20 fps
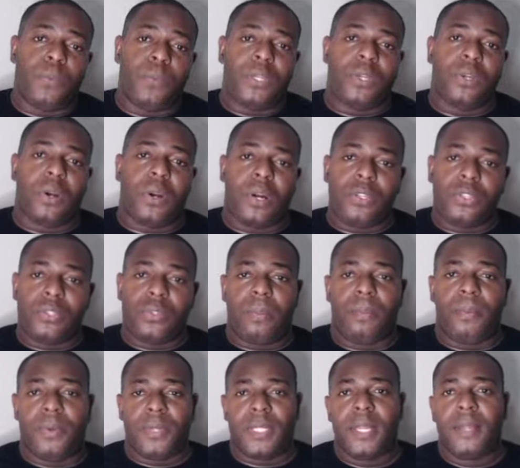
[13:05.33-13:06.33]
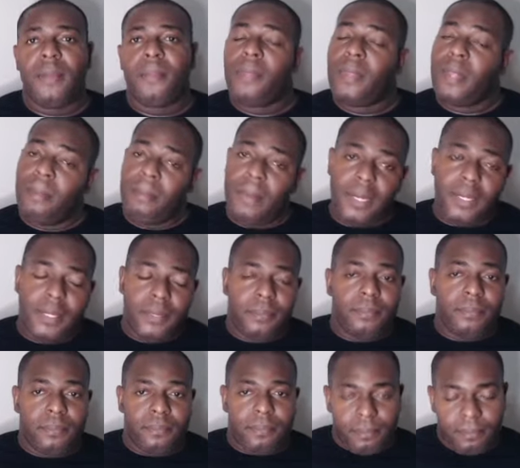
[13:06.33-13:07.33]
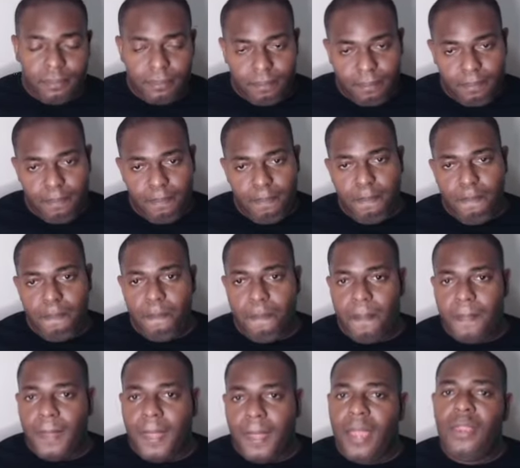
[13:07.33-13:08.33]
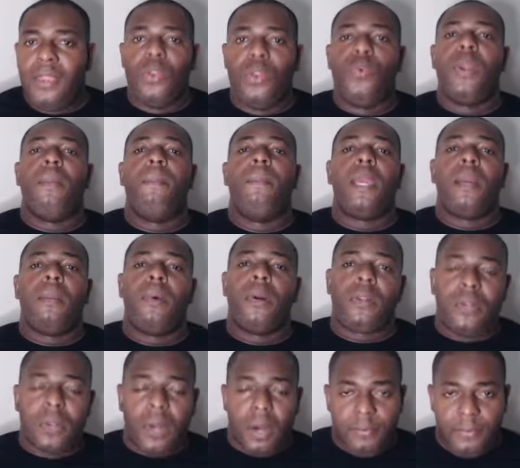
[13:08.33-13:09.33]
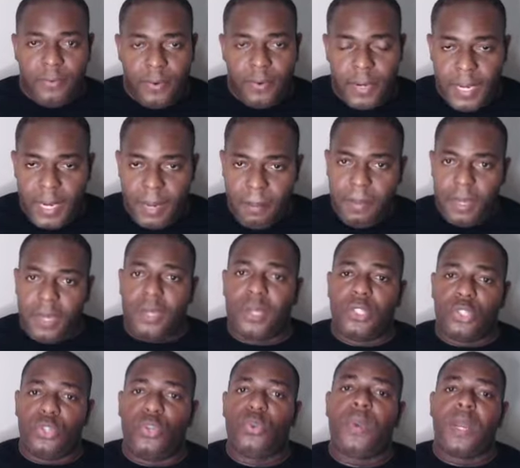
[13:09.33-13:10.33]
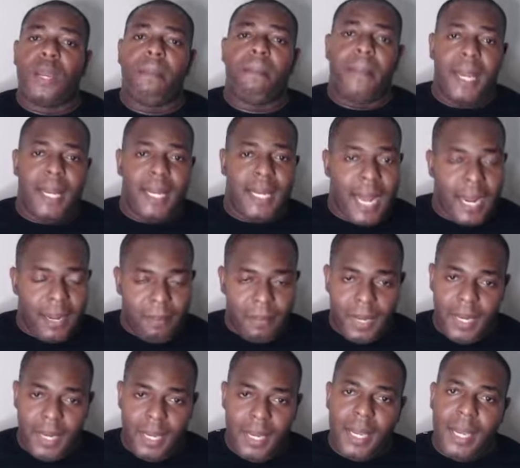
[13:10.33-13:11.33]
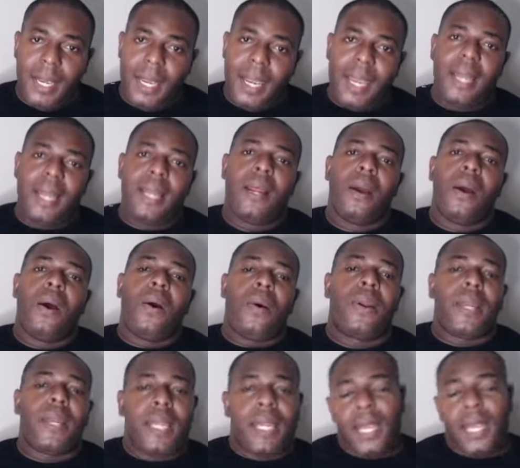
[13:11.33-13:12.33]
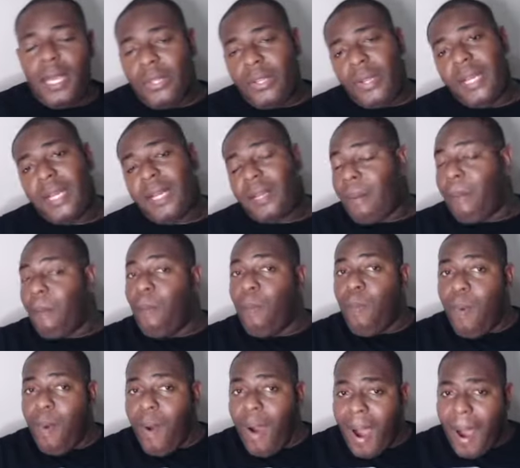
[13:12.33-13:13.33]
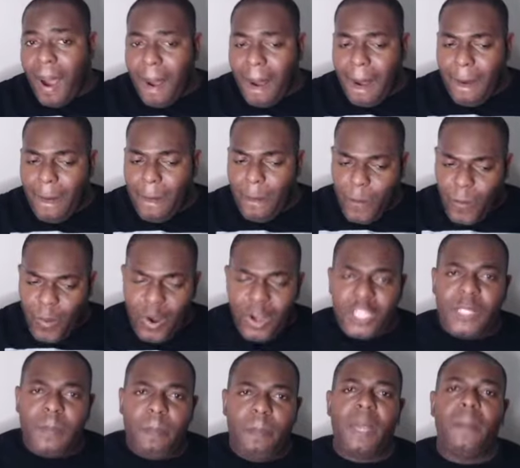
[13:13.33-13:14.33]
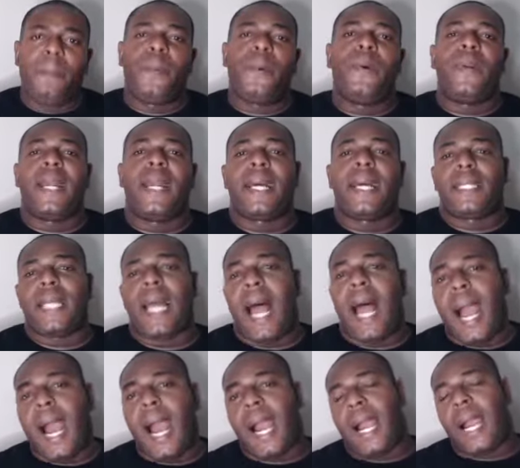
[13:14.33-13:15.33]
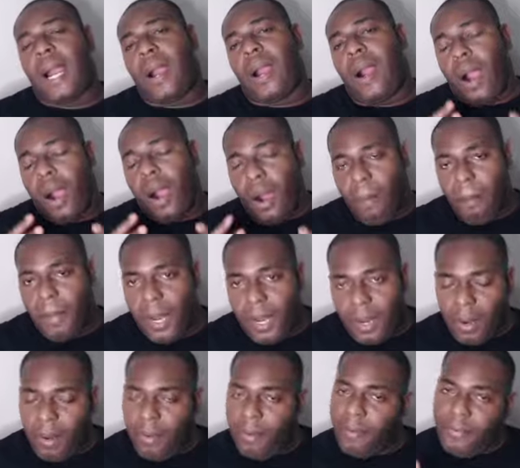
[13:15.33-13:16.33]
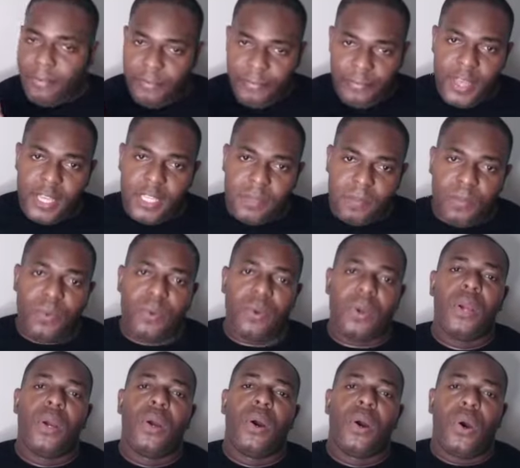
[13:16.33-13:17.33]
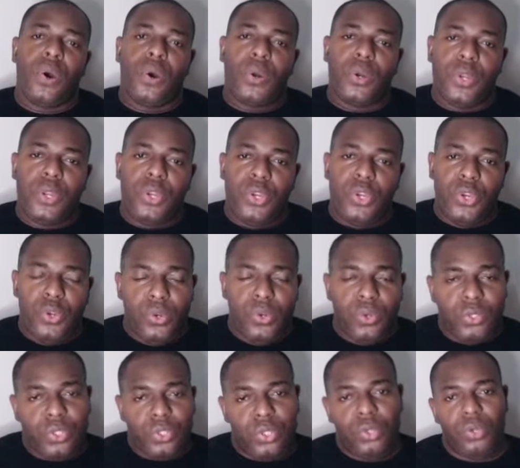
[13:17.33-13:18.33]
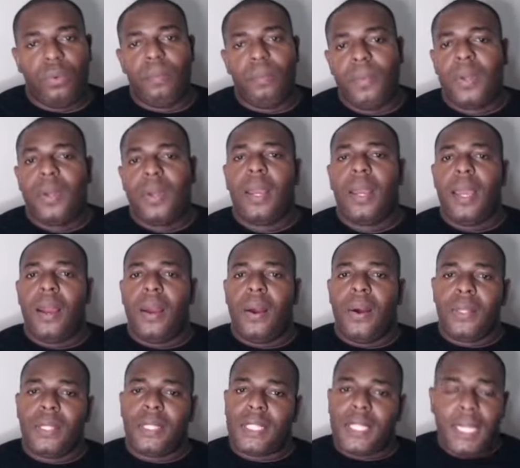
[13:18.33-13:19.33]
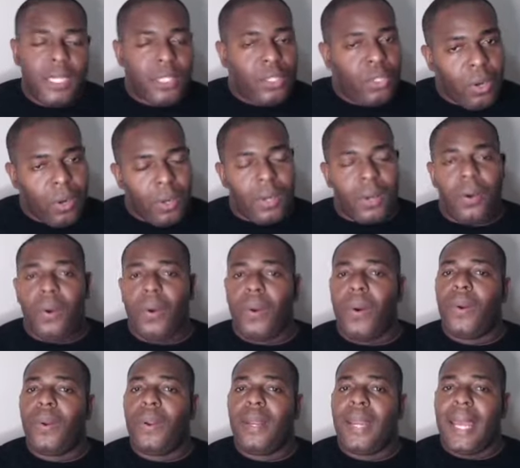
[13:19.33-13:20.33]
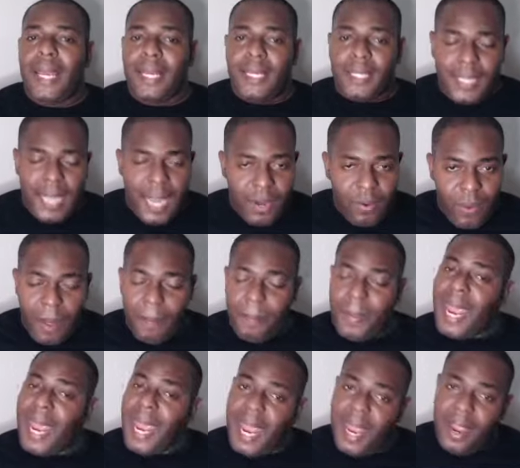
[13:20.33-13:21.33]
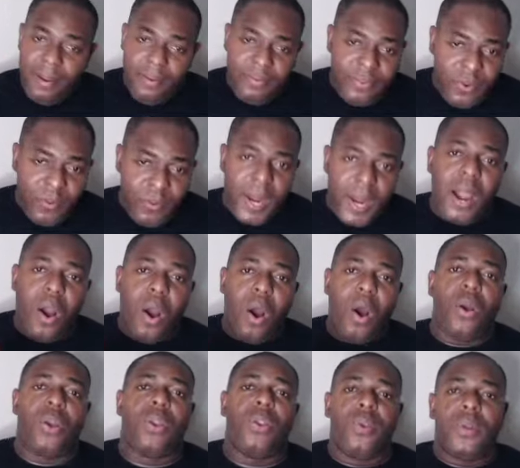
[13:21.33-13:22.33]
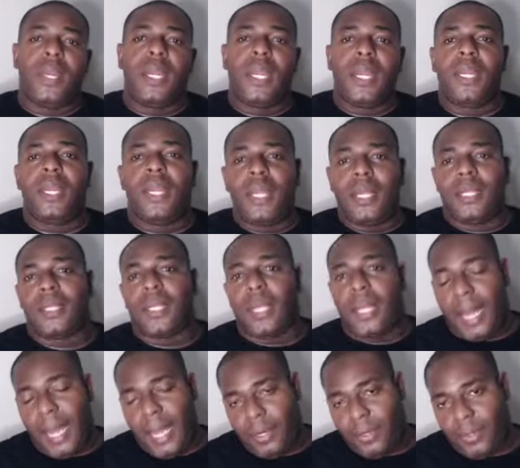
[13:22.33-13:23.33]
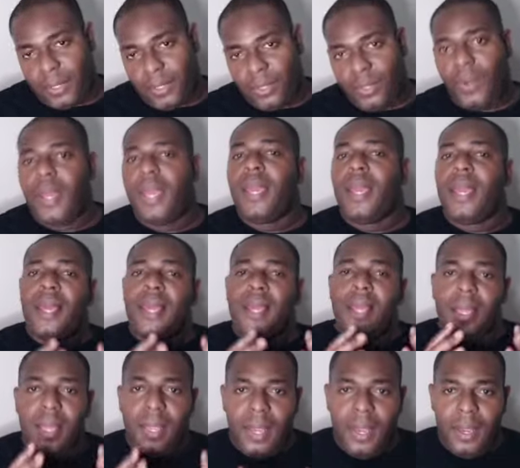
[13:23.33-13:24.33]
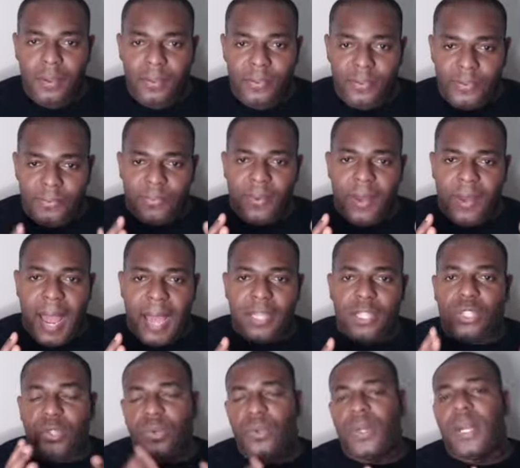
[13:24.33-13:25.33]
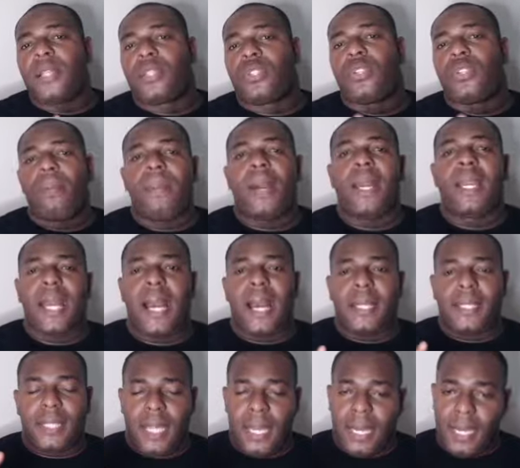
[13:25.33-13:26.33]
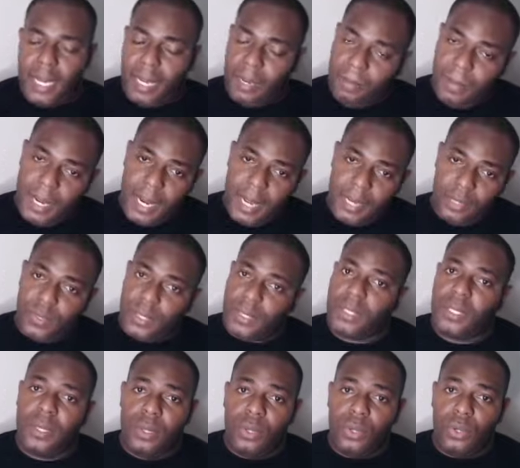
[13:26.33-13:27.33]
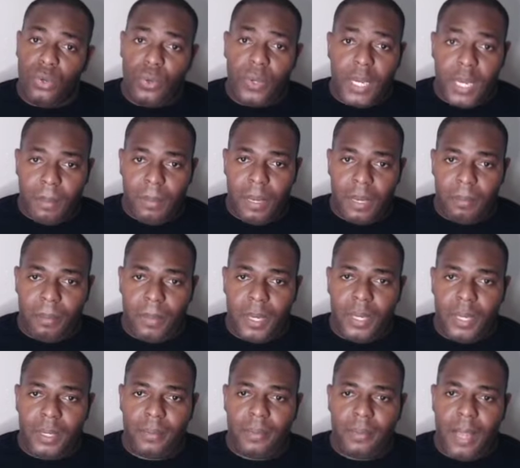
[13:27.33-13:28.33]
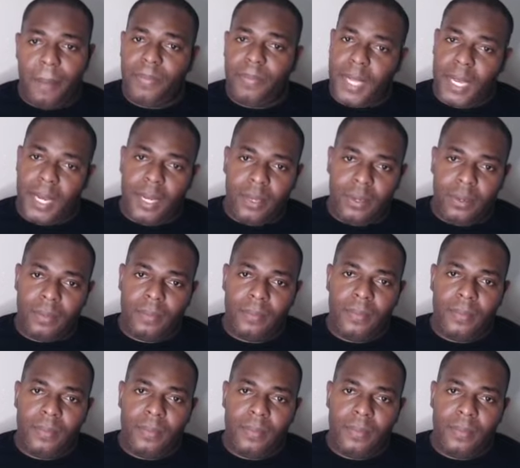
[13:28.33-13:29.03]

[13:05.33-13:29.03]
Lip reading: with your customers, but you will be able to afford them because you will make that money. And on the internet, most people that are coming on Facebook, on YouTube, on TikTok, on Instagram, everywhere, all you need is an address. So if as soon as somebody has an email address, you can make money, I'm telling you.